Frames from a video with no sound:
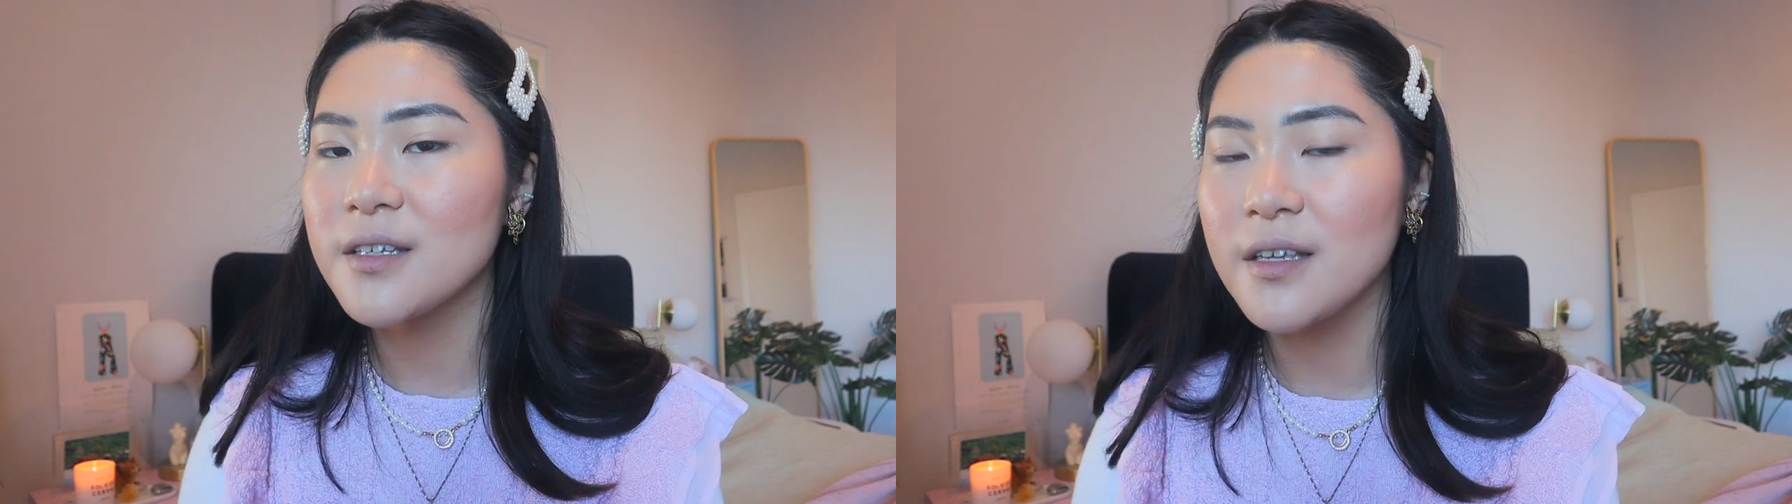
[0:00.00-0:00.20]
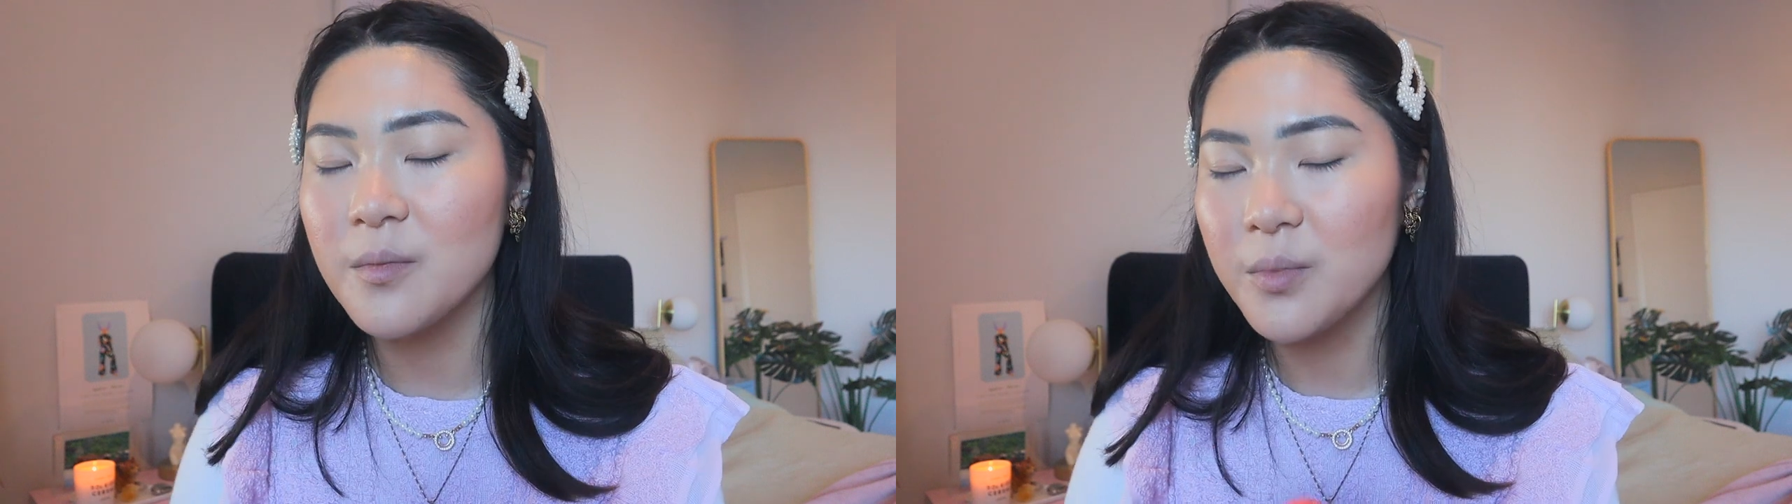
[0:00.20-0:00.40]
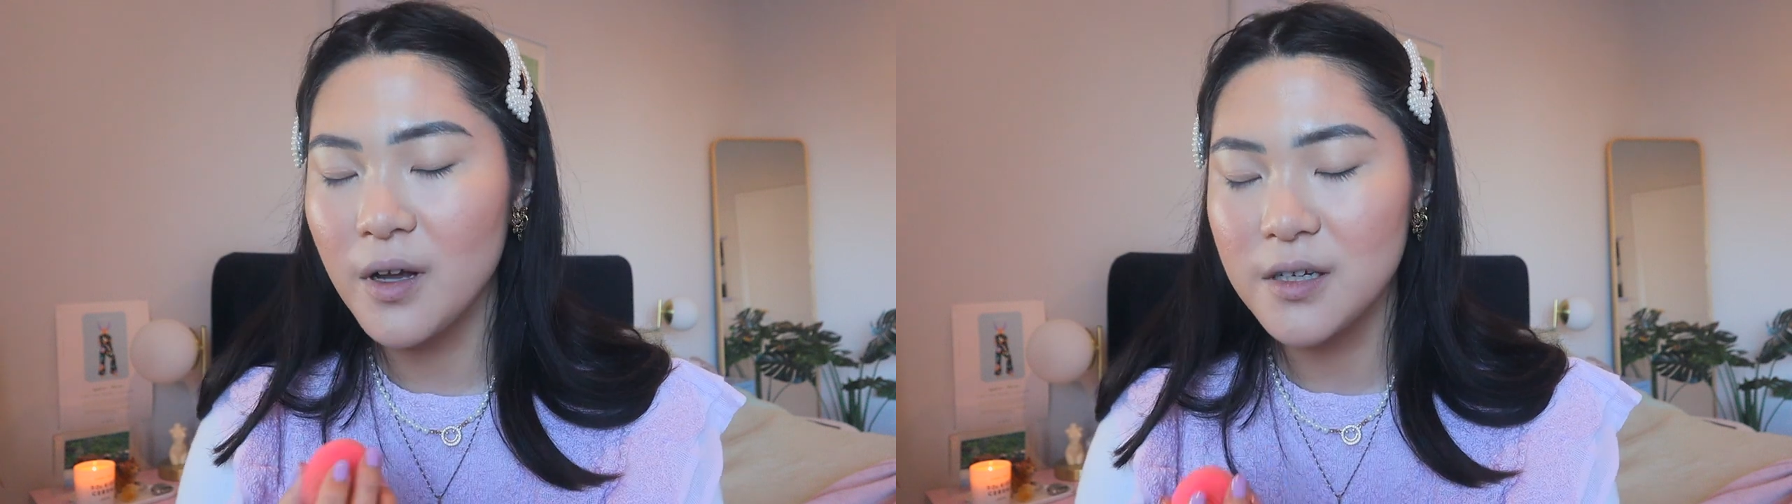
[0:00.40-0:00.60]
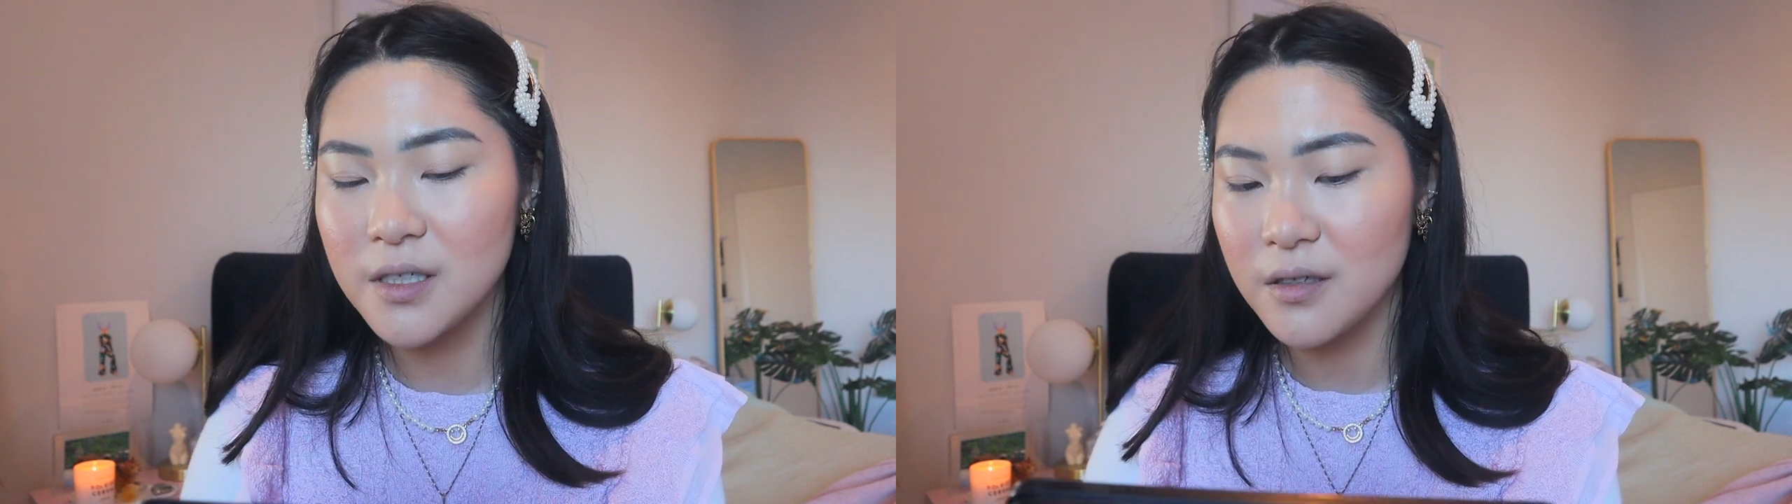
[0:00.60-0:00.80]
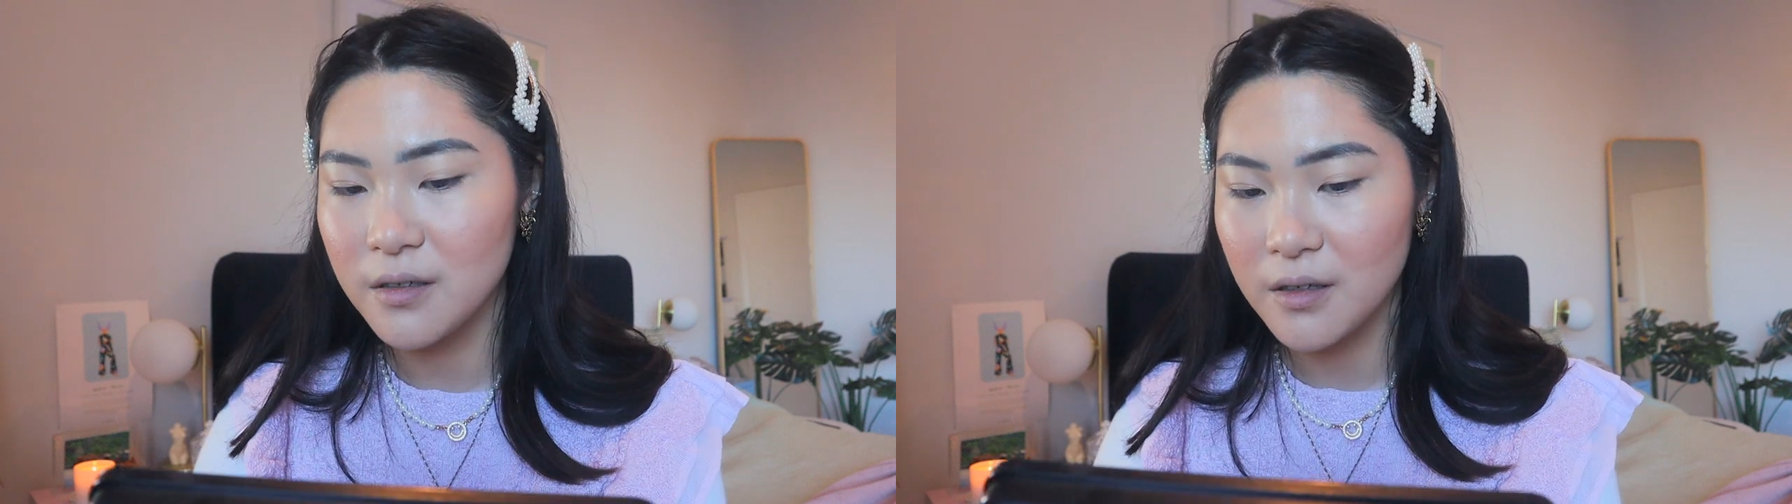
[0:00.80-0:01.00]
like the blush
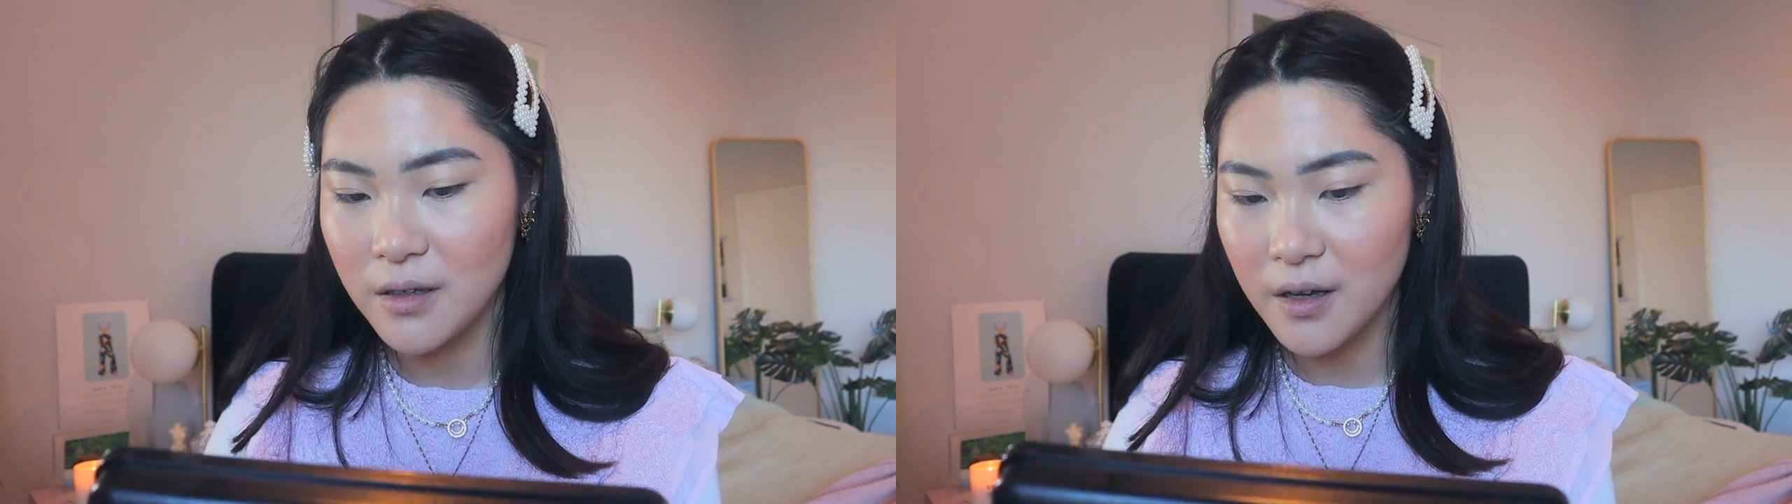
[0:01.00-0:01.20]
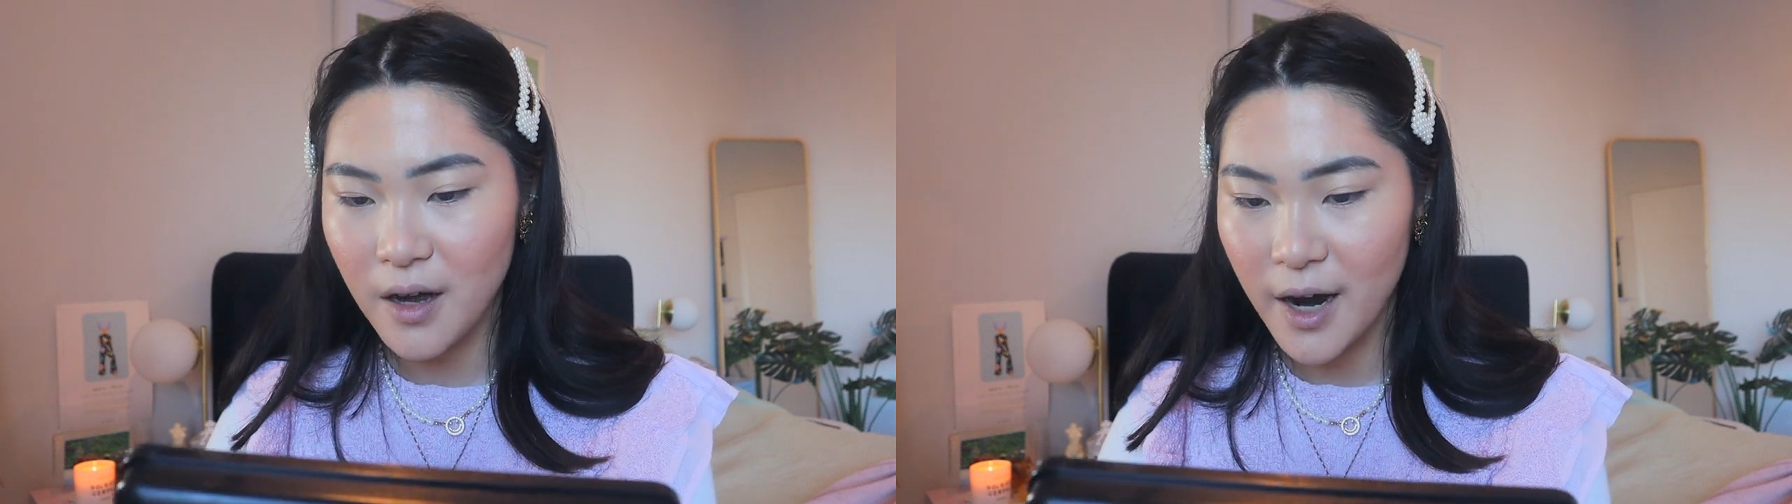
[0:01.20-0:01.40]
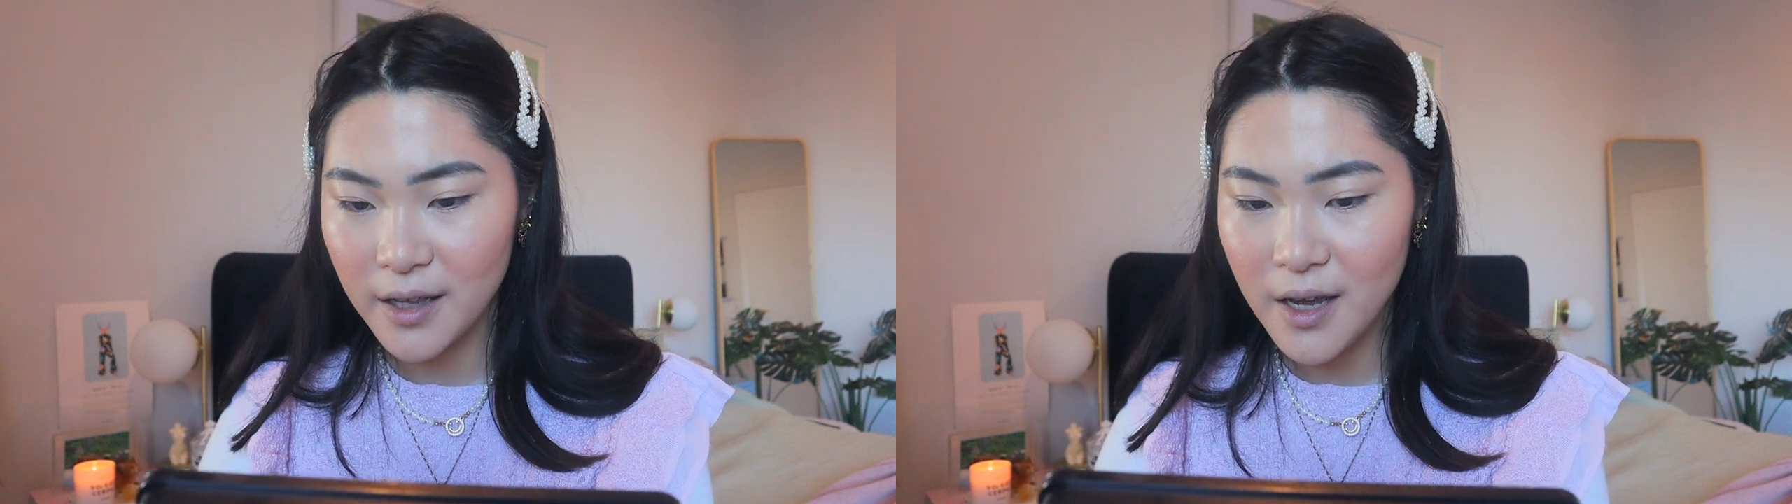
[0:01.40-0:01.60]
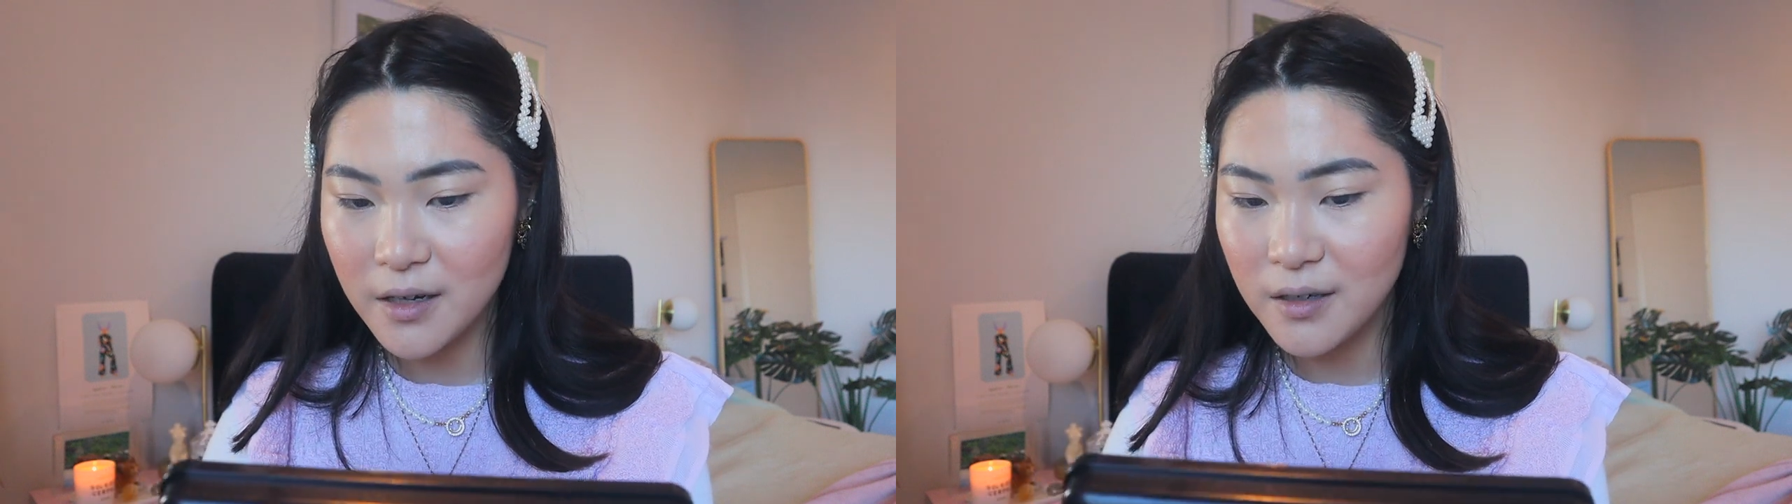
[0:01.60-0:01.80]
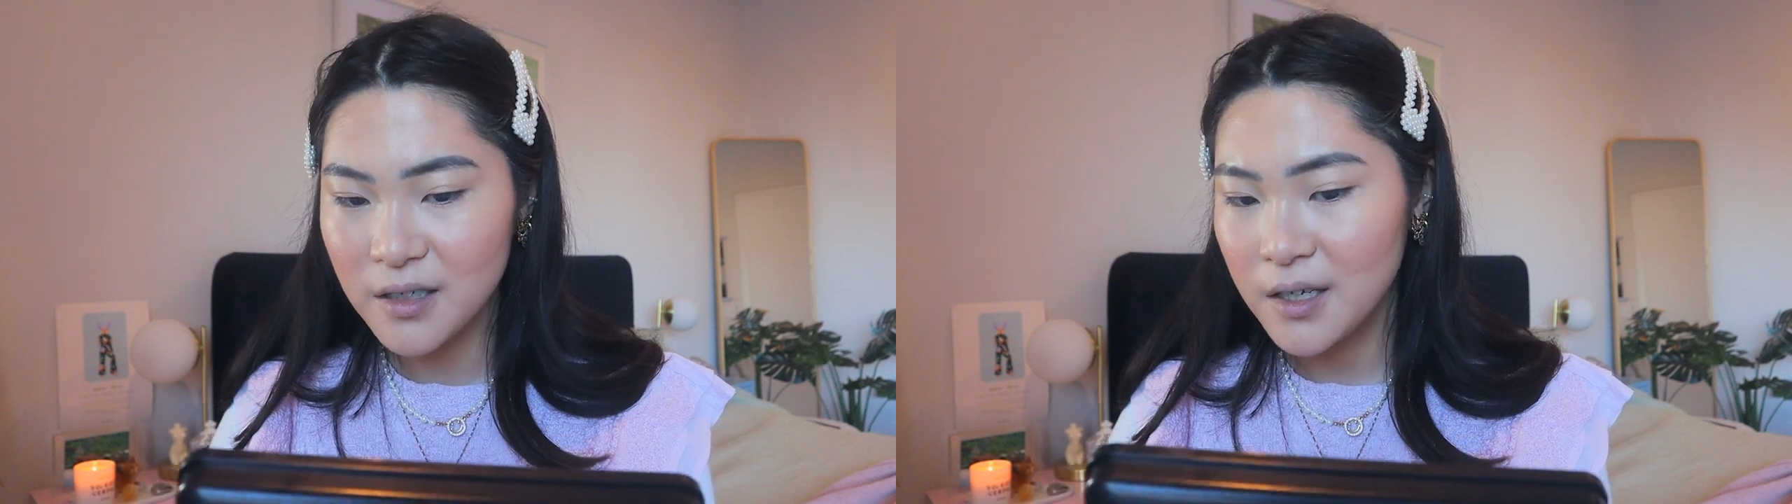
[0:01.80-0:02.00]
and
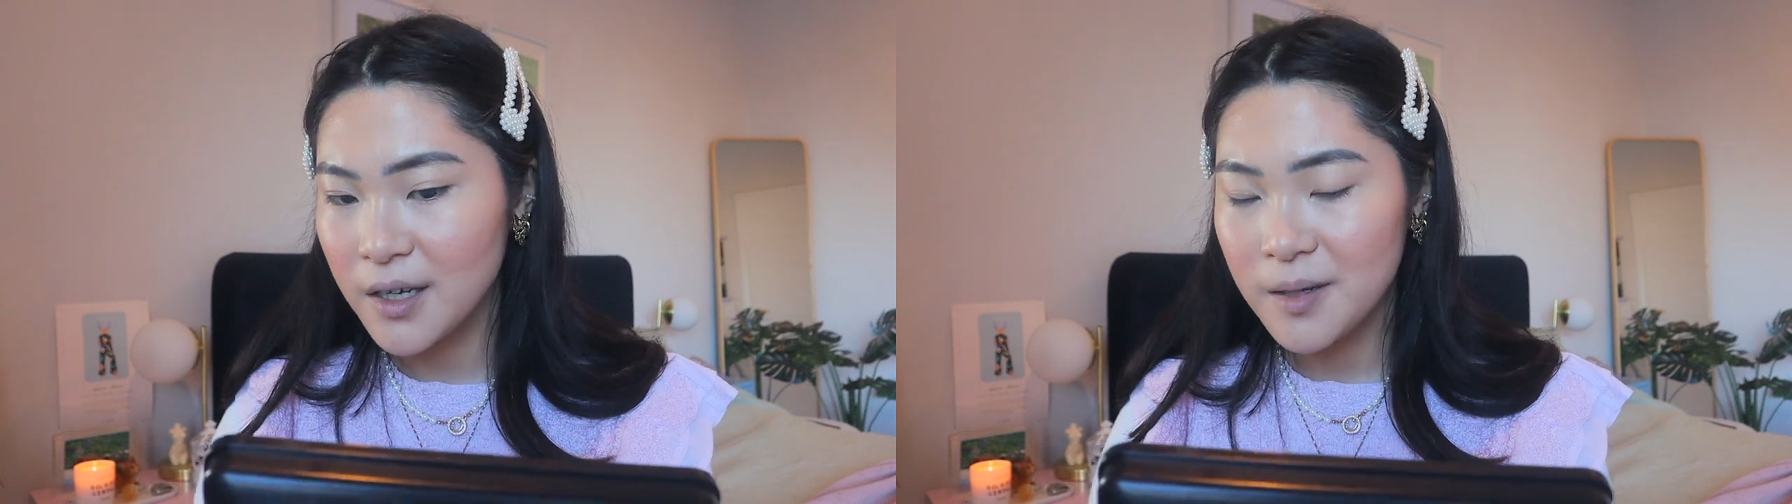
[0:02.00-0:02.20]
highlighter,